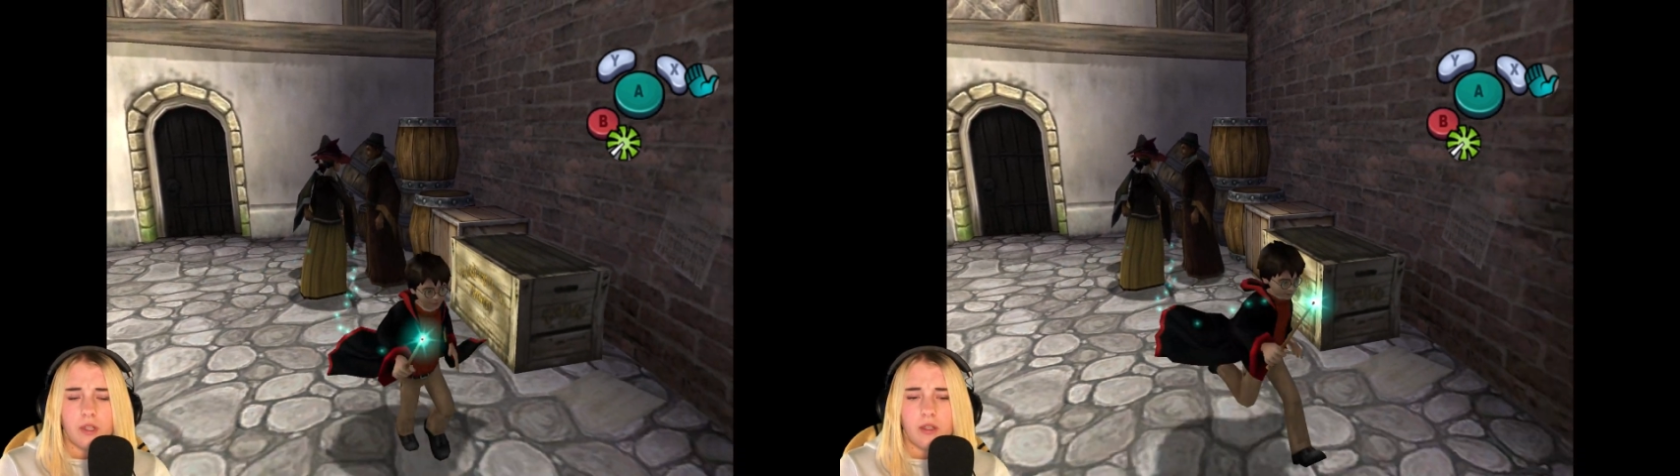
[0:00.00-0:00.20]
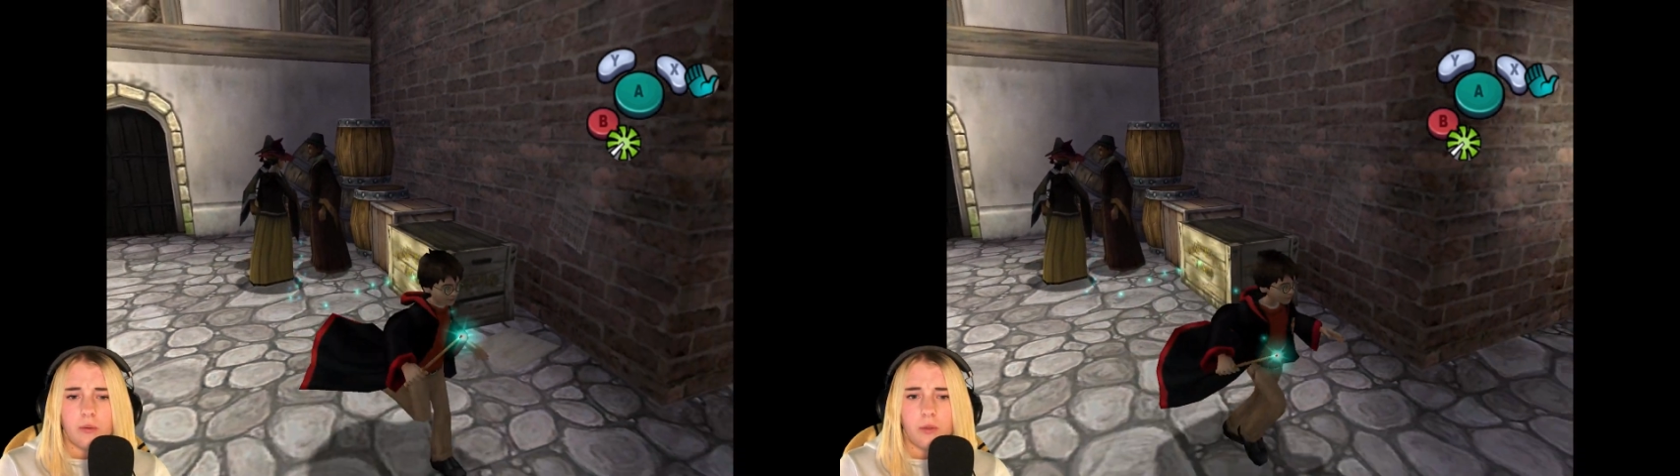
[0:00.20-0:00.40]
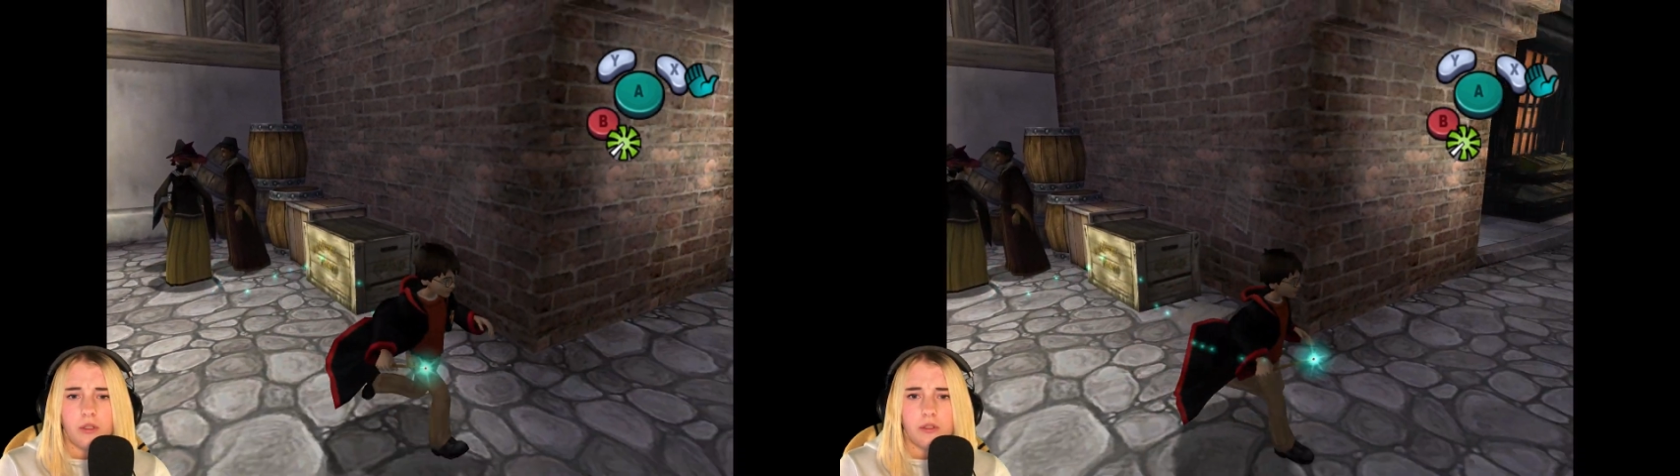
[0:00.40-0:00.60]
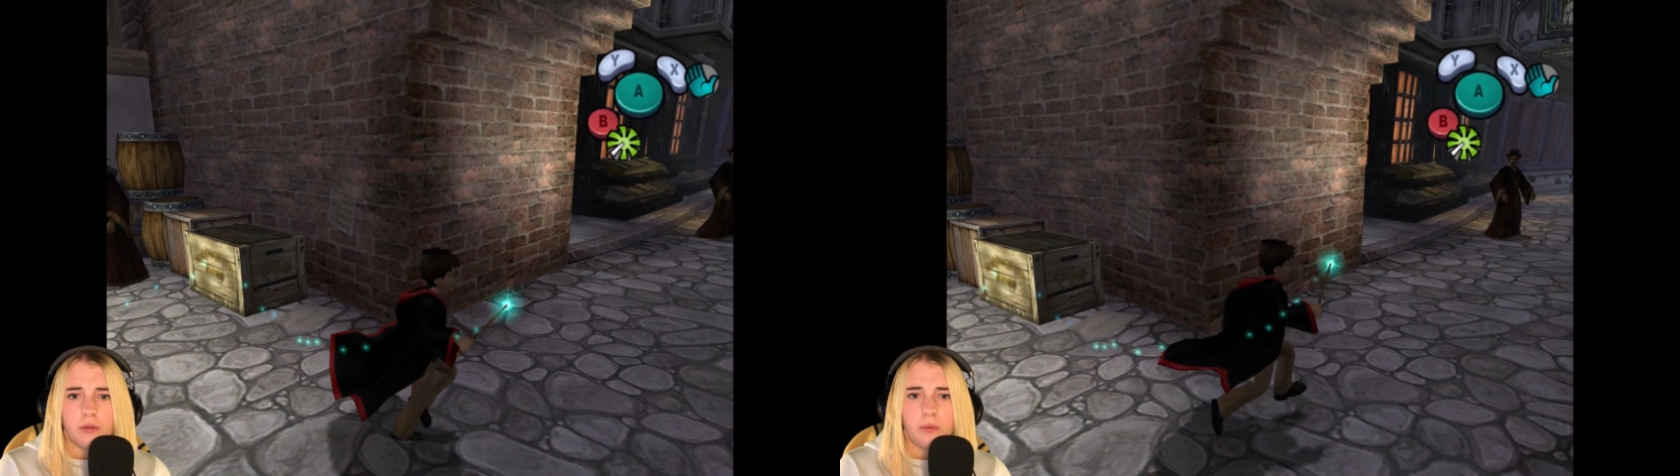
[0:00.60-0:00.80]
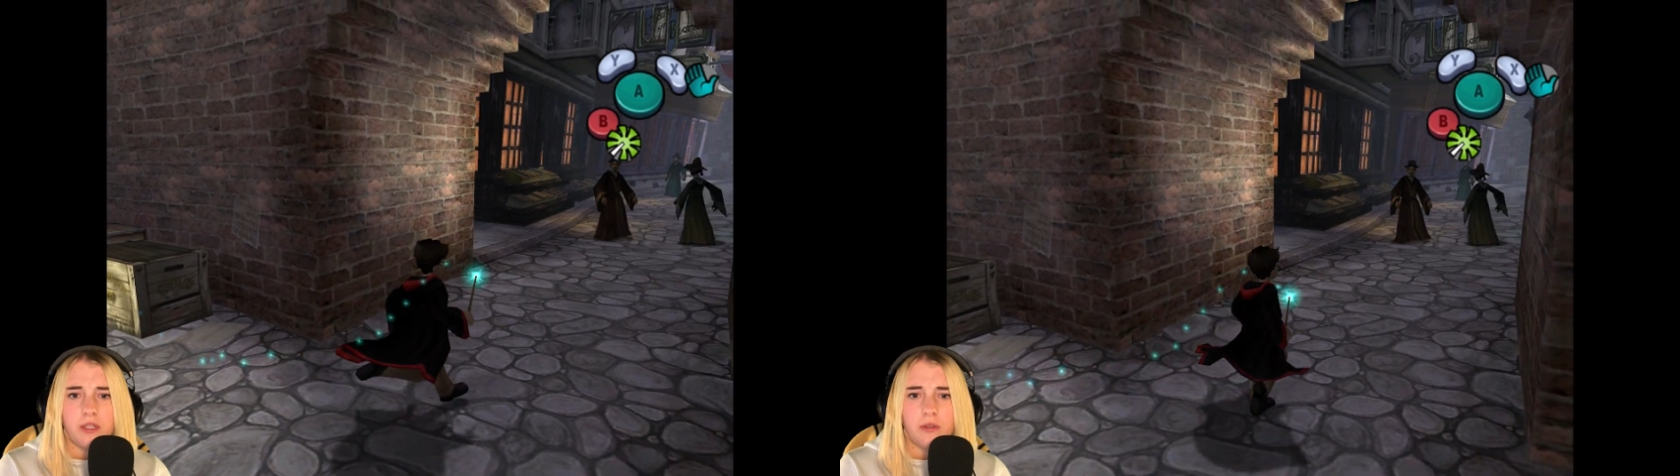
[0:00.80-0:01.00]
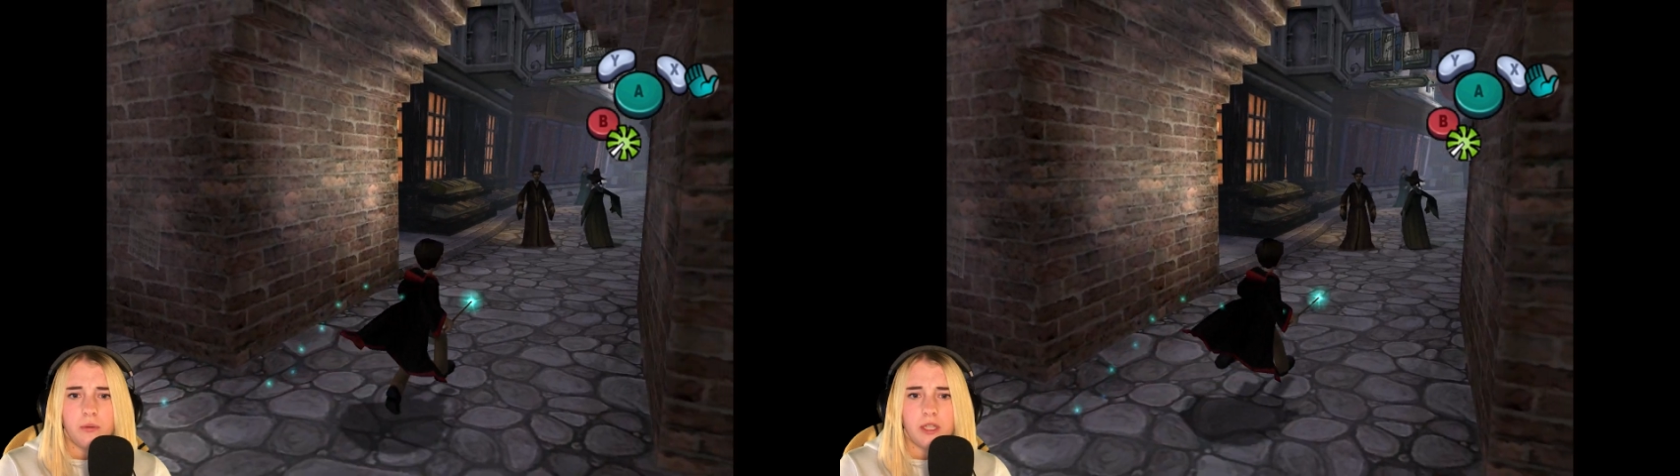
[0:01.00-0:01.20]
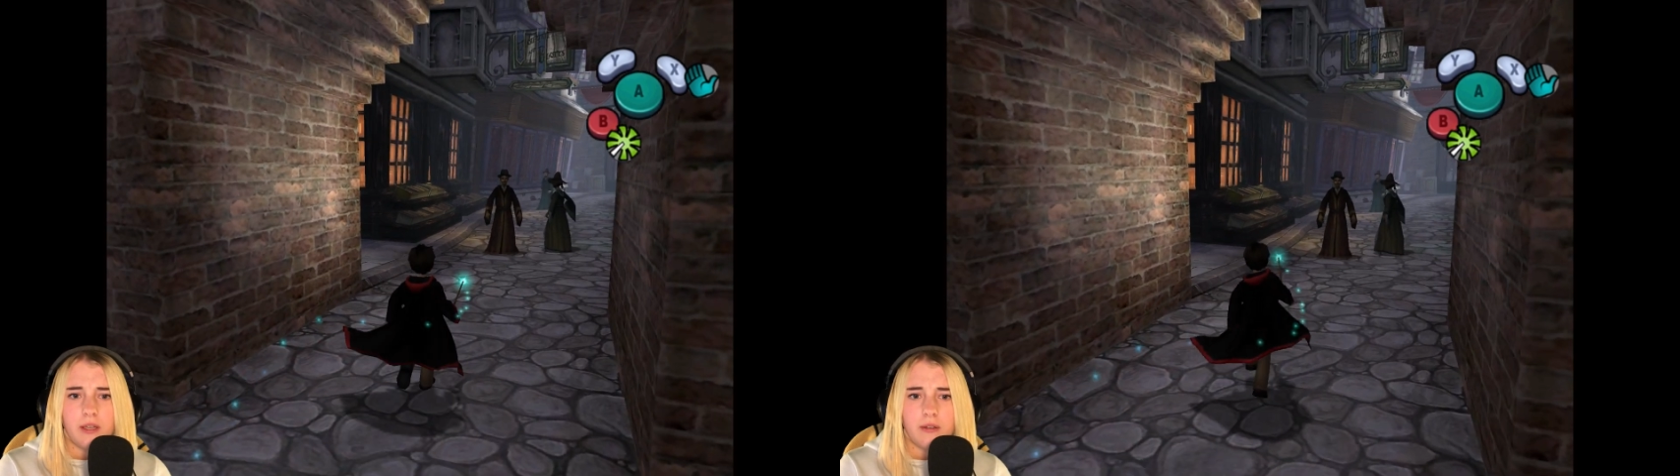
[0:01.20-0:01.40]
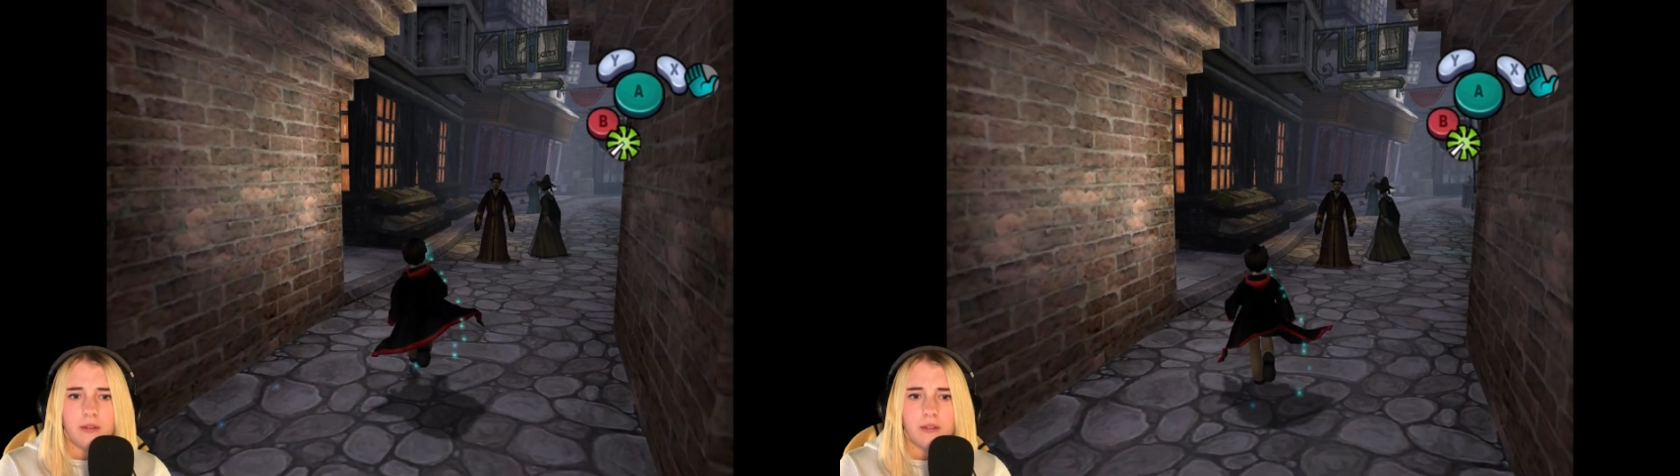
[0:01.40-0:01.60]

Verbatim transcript: I wonder, should we do that?